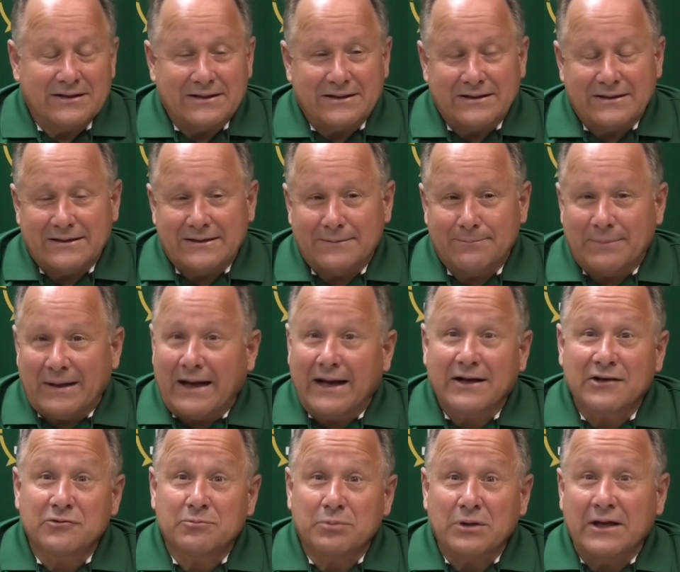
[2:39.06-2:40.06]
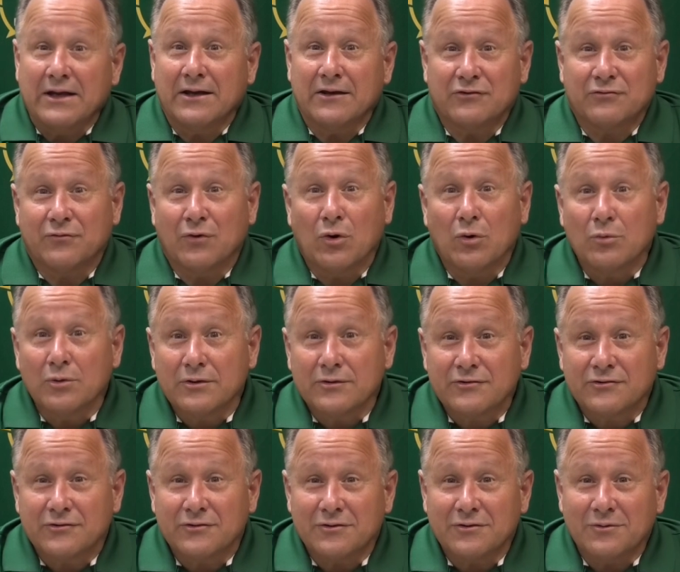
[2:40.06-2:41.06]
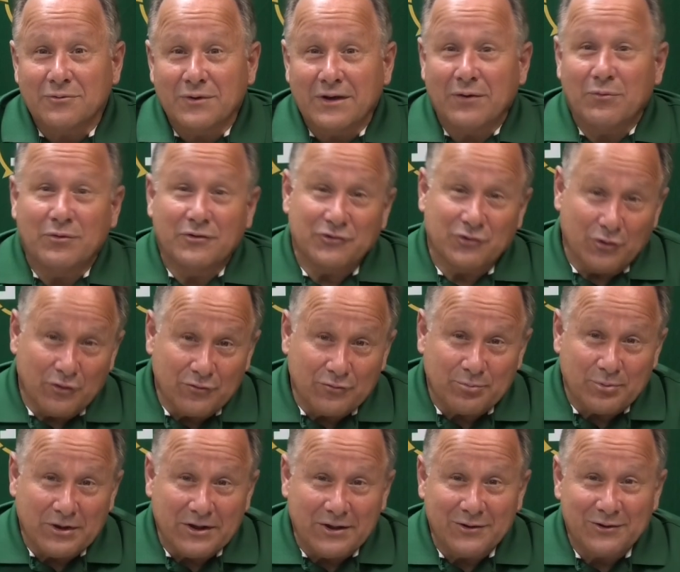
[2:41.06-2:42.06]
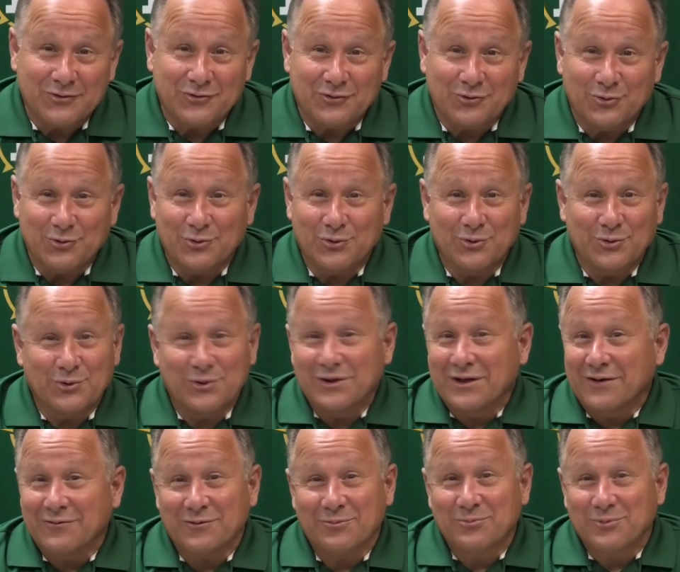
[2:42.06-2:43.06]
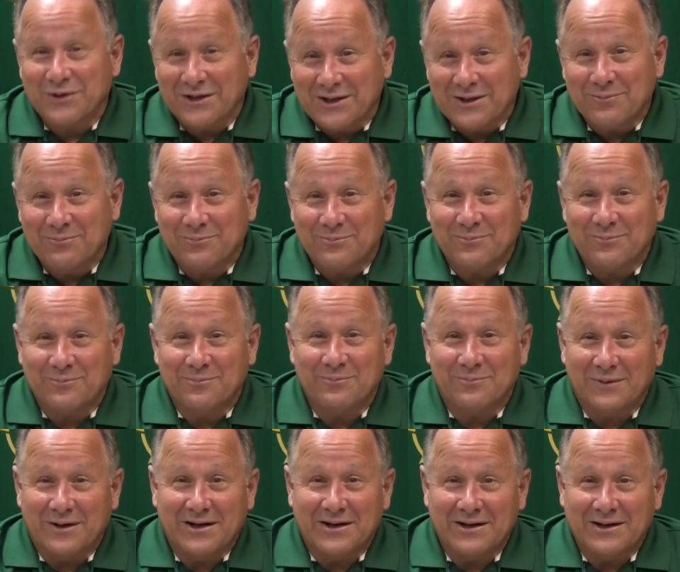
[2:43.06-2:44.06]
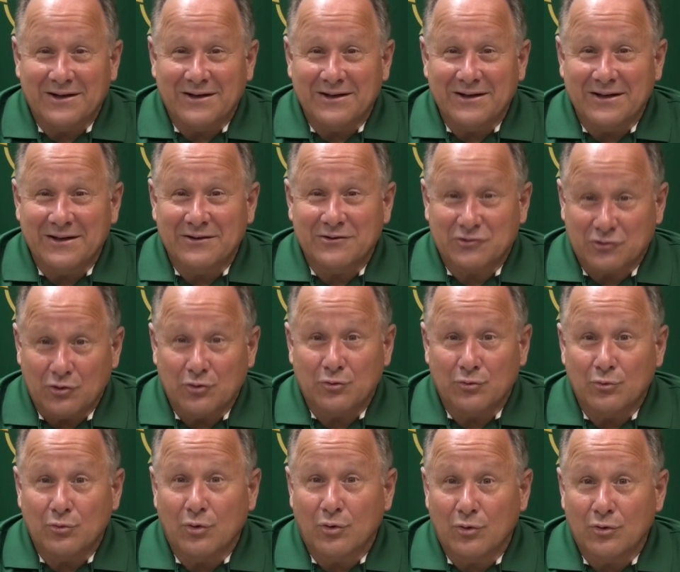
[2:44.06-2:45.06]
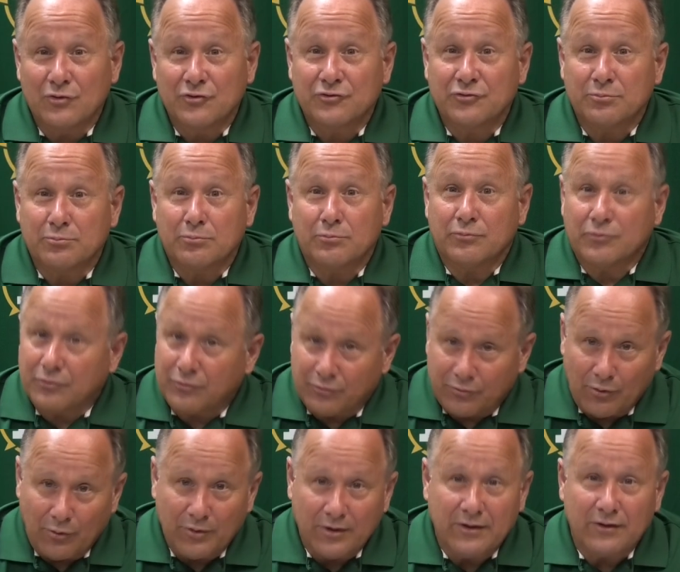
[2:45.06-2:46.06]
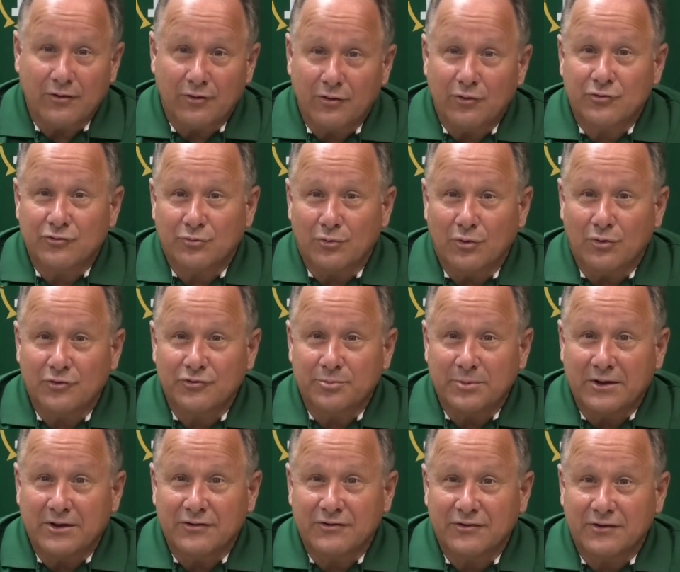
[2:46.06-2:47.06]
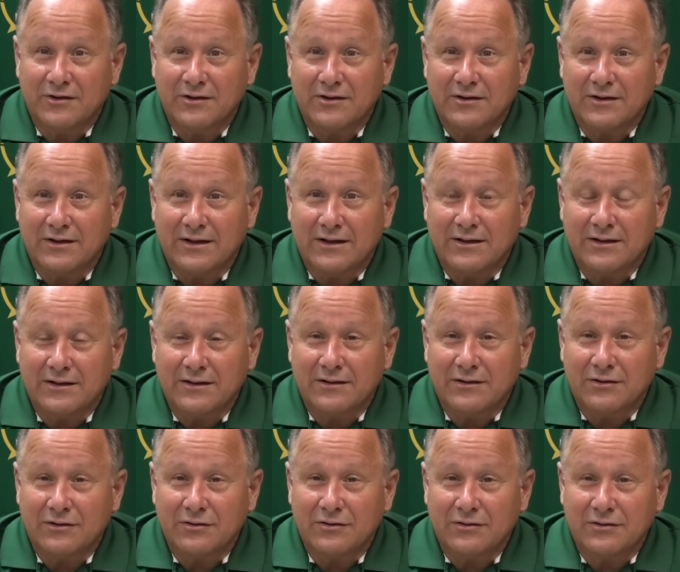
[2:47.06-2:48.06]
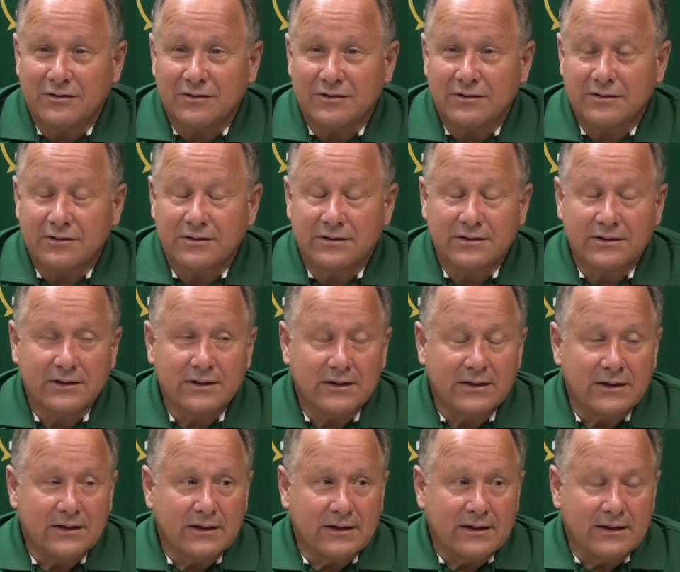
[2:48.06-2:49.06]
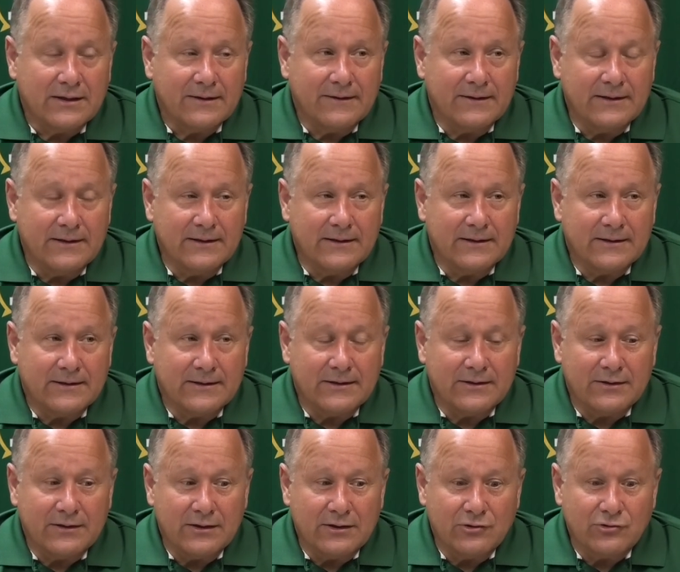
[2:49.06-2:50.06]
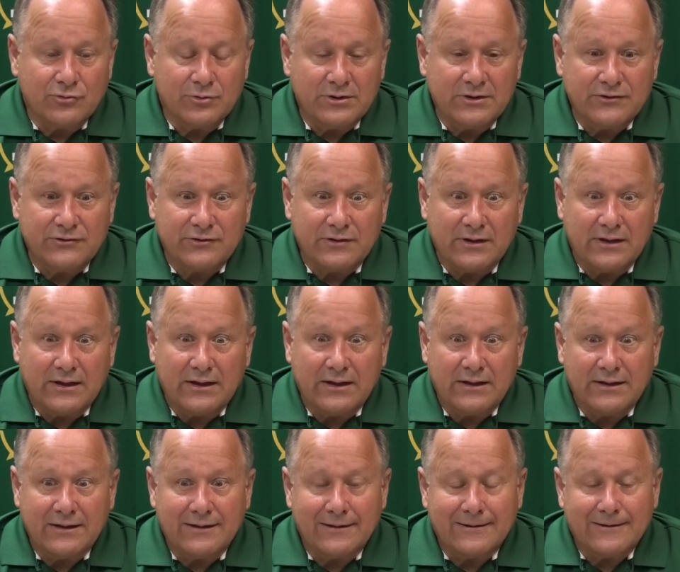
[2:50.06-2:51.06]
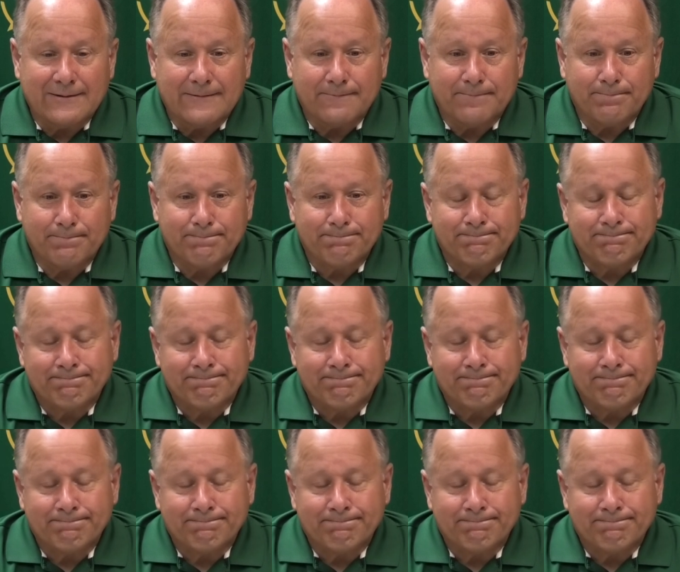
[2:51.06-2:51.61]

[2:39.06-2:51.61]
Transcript: uh, backs playing as forwards. We had reserve players who never played uh, in certain roles thrown into those roles because the, the, the the uh, the injuries, and um,